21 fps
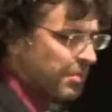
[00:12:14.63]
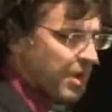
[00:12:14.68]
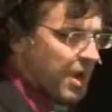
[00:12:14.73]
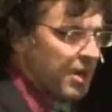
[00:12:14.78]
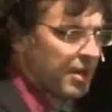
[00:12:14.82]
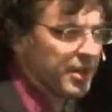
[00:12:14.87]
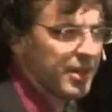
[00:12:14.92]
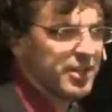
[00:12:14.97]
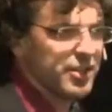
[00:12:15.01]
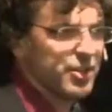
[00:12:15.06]
your
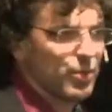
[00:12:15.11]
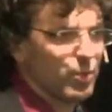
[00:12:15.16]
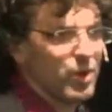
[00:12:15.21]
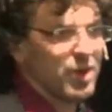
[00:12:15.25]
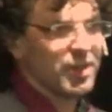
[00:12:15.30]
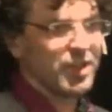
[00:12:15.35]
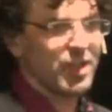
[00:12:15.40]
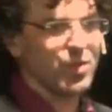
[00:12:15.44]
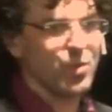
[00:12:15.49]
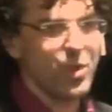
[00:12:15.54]
marketing, you're
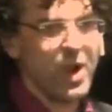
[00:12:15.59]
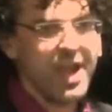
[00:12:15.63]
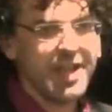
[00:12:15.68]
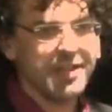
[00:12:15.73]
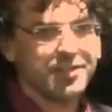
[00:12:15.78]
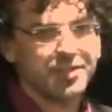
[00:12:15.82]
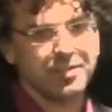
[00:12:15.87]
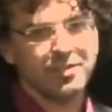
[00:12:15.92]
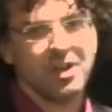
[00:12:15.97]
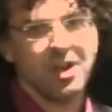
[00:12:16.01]
working
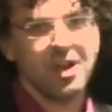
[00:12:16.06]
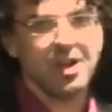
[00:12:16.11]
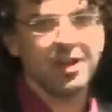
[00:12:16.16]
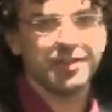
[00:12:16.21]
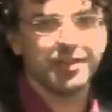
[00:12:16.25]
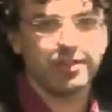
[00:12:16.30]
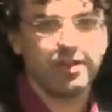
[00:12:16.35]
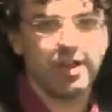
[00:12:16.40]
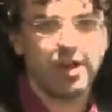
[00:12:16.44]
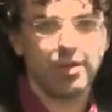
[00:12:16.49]
way too
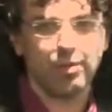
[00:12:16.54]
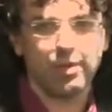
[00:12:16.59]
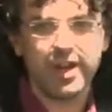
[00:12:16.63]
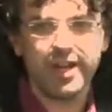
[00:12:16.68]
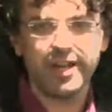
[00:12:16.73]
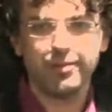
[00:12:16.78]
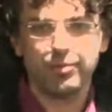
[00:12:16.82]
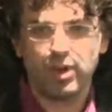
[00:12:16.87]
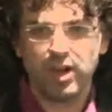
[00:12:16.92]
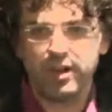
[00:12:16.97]
hard. You're
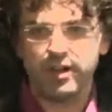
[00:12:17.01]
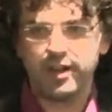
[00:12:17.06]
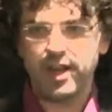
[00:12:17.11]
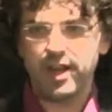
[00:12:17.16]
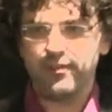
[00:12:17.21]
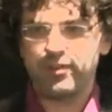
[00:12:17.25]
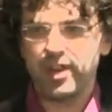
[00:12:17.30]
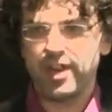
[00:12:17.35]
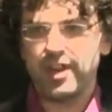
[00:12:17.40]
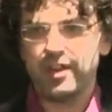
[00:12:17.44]
already
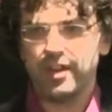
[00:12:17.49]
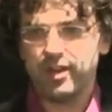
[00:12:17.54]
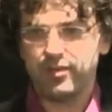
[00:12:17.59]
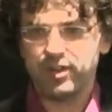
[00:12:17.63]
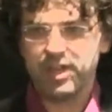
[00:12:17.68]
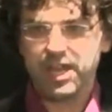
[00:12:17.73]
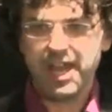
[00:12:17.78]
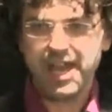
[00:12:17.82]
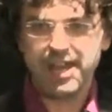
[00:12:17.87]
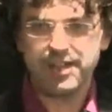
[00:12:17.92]
wearing
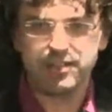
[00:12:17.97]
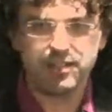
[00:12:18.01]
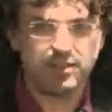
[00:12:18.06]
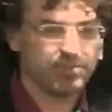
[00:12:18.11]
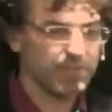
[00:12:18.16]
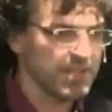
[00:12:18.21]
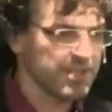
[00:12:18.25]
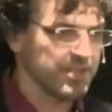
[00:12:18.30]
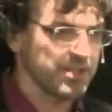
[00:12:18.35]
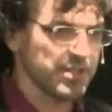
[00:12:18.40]
every hat in
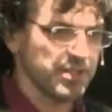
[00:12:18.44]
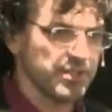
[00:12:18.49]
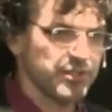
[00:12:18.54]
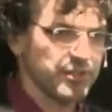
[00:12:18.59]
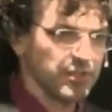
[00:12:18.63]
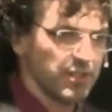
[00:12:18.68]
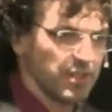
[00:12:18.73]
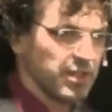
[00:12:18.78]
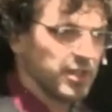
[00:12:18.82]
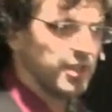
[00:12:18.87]
your
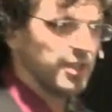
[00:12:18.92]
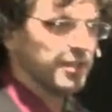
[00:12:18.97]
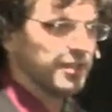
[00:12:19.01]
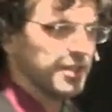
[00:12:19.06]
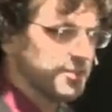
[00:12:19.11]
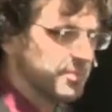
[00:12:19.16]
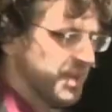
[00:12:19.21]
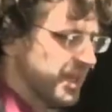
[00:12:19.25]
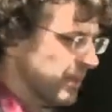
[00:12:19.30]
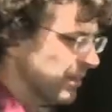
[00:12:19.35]
business.
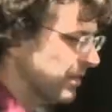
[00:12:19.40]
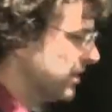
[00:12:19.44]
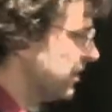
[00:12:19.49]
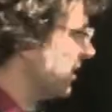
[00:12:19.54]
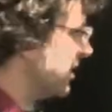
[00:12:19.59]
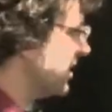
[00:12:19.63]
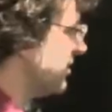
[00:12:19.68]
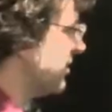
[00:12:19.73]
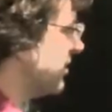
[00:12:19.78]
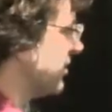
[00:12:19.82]
Let's make it a
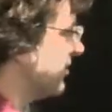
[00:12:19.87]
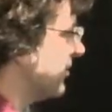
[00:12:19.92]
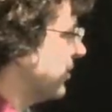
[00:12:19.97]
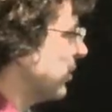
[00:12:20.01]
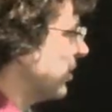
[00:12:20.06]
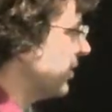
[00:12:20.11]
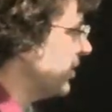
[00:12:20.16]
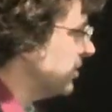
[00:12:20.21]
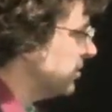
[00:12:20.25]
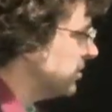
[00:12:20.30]
little easier
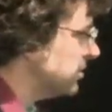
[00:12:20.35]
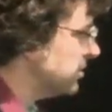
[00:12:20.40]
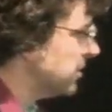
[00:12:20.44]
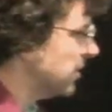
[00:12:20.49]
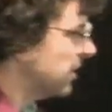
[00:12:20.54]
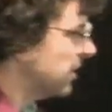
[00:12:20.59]
for you.